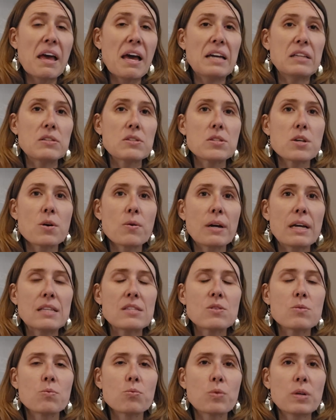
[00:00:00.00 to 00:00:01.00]
And so
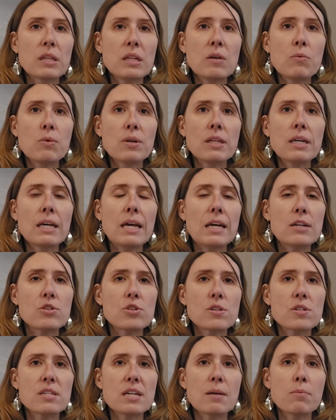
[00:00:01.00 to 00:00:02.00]
it's really, really
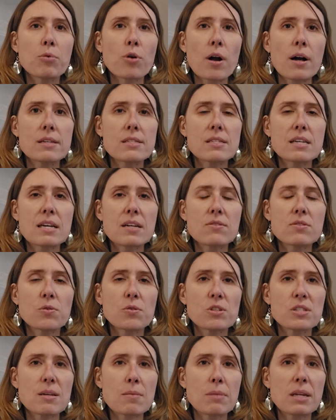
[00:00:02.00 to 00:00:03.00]
interesting process
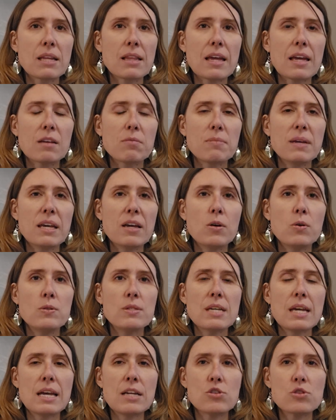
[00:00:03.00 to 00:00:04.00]
for somebody like me
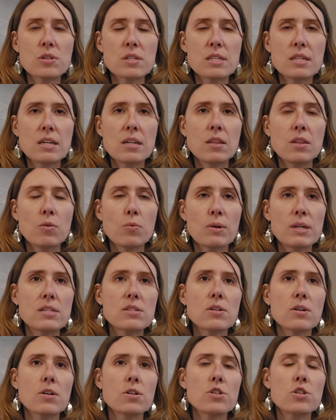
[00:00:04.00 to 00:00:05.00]
who's interested in the
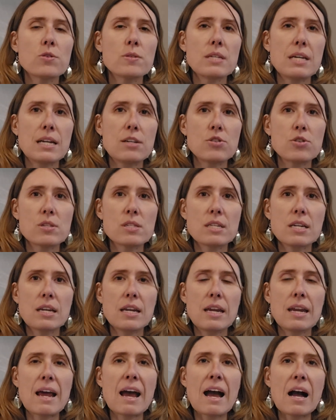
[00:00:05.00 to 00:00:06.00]
research, who's interested
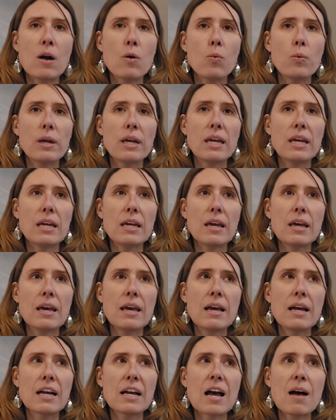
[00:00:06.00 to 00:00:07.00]
in how we
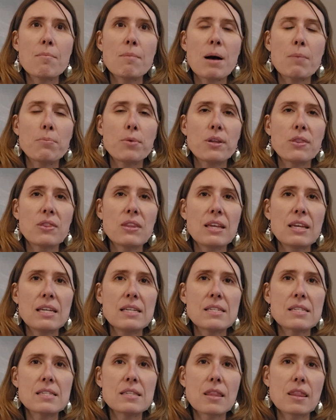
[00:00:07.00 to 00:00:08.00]
come up with
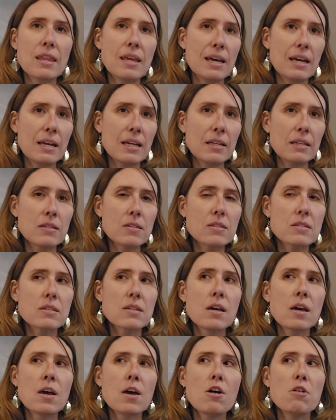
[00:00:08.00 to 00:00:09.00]
these things,
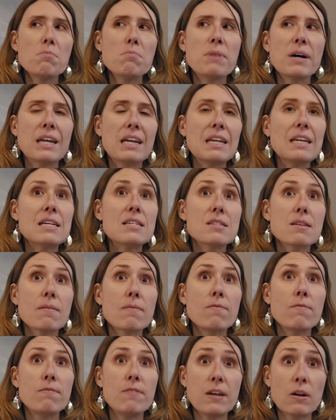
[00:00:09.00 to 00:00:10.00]
but it is
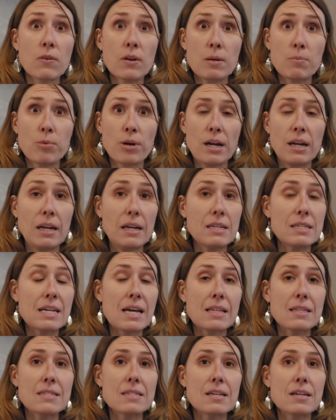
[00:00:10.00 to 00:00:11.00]
very brain
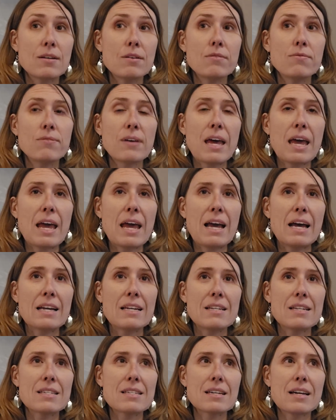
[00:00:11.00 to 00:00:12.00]
intensive
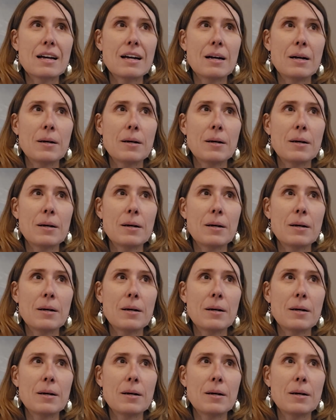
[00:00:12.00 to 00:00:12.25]
and